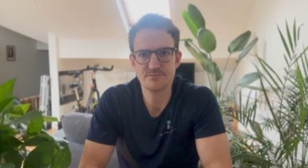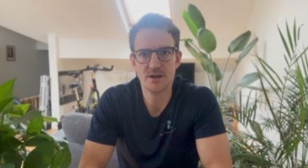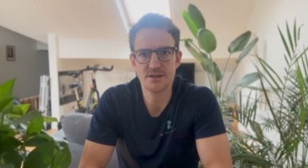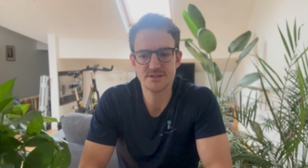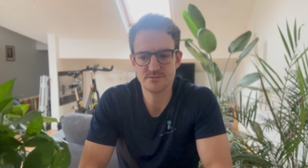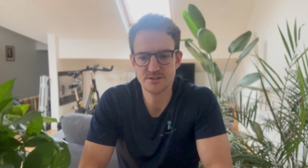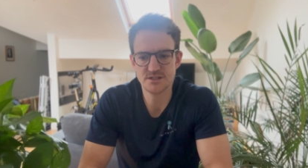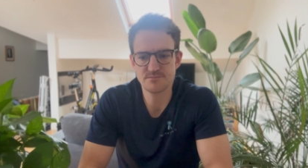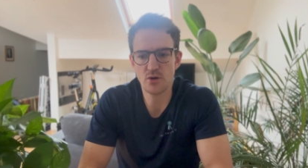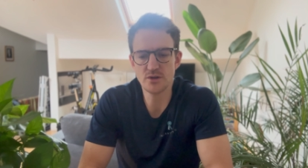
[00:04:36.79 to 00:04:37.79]
And
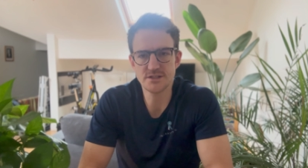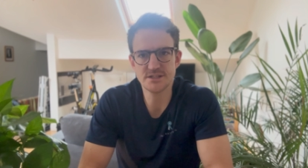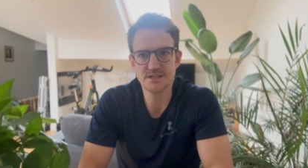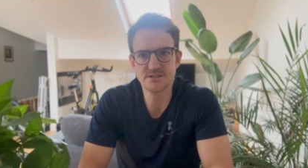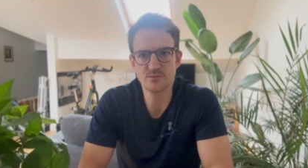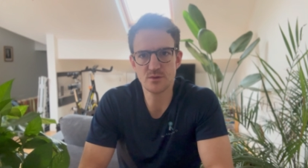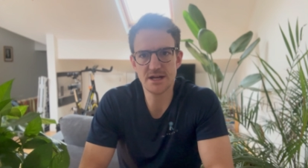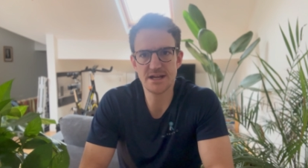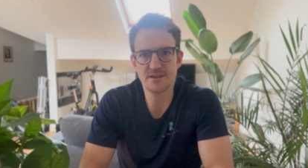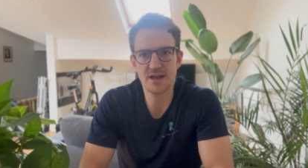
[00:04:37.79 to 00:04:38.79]
just pointing to
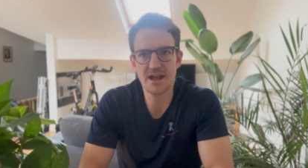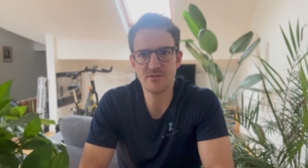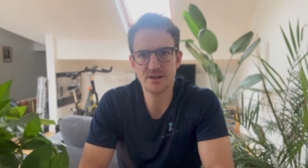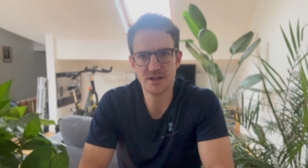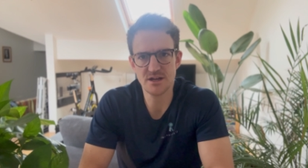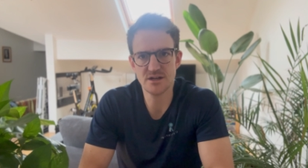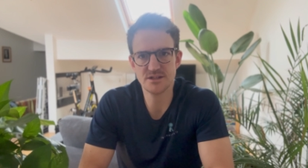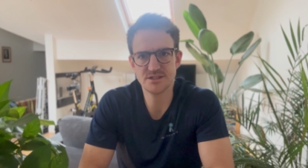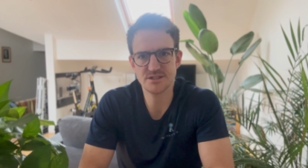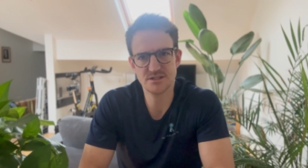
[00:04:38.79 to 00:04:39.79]
where the area
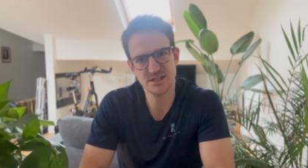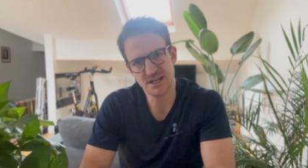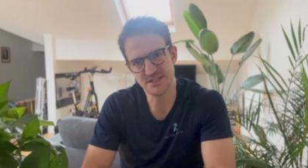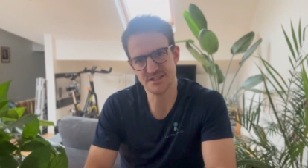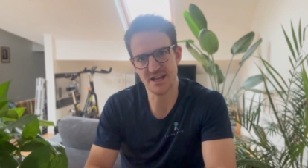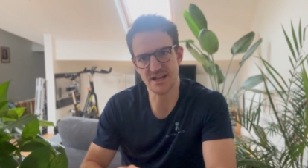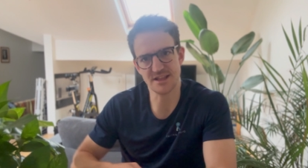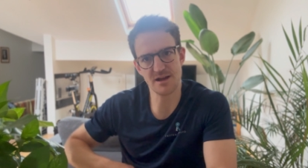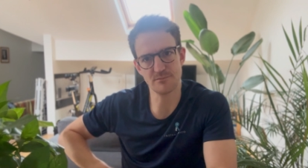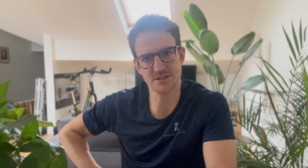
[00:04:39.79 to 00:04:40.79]
hurts and saying
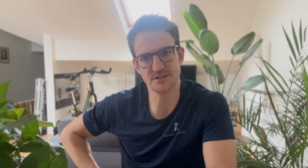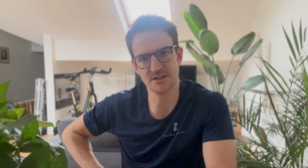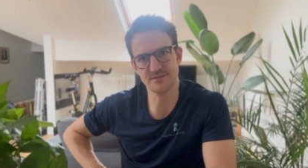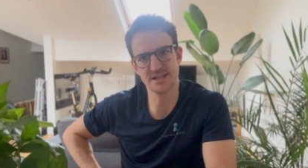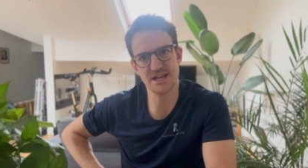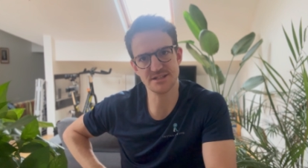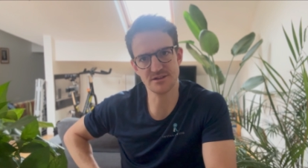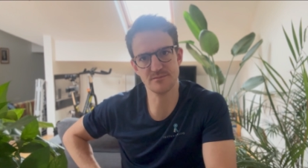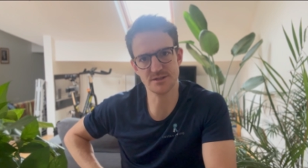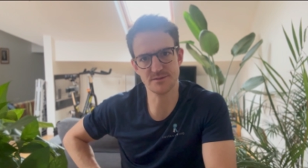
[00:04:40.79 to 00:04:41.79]
that muscle is there, so
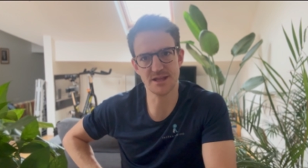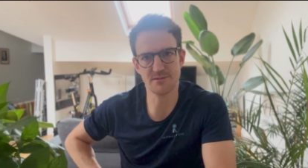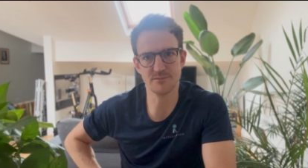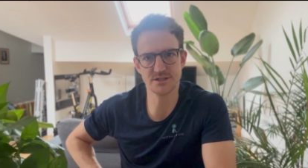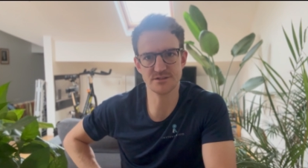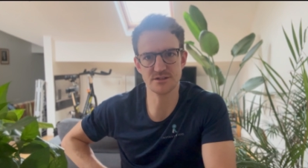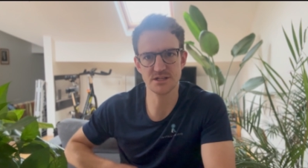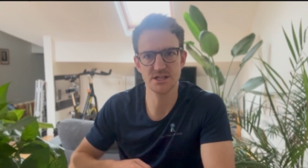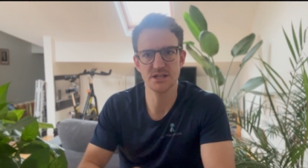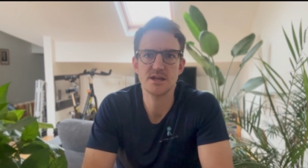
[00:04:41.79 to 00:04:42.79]
it must be that muscle,
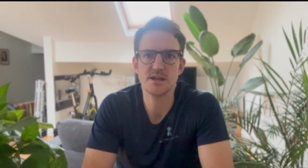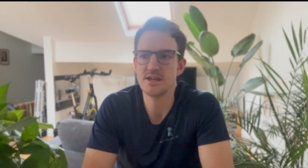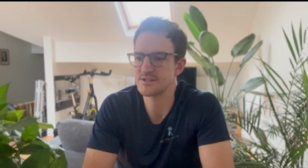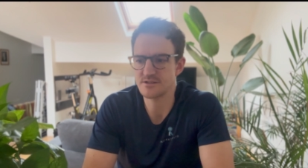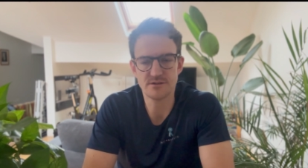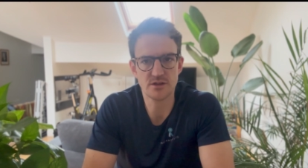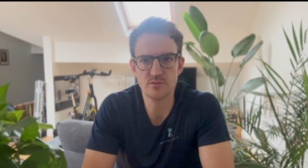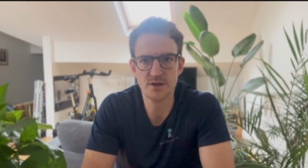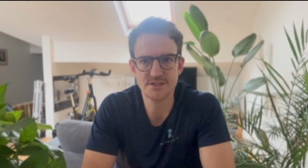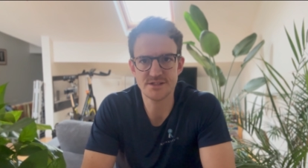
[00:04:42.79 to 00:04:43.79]
isn't a good
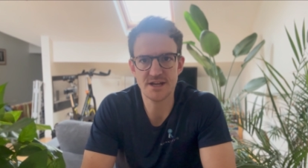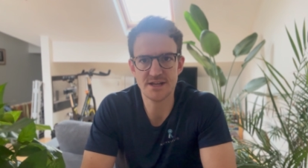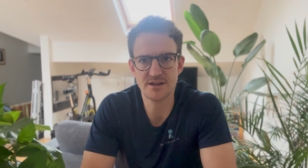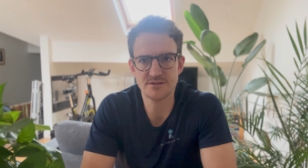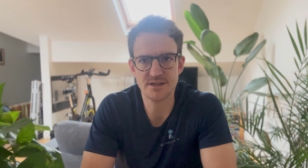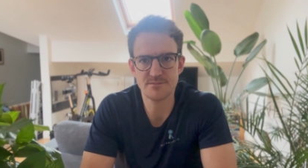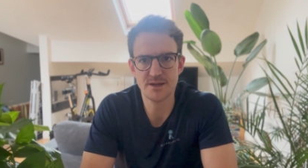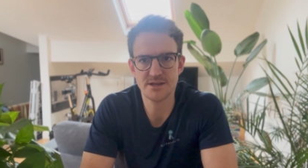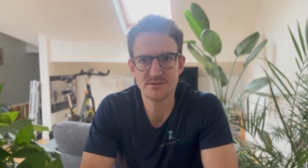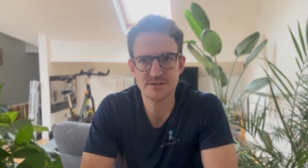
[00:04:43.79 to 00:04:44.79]
way to diagnose hip
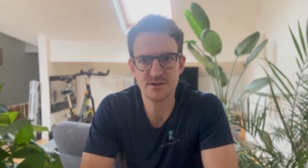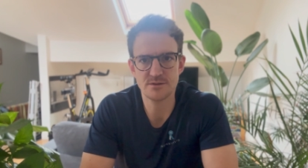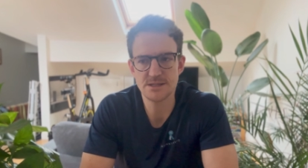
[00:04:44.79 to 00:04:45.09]
pain. So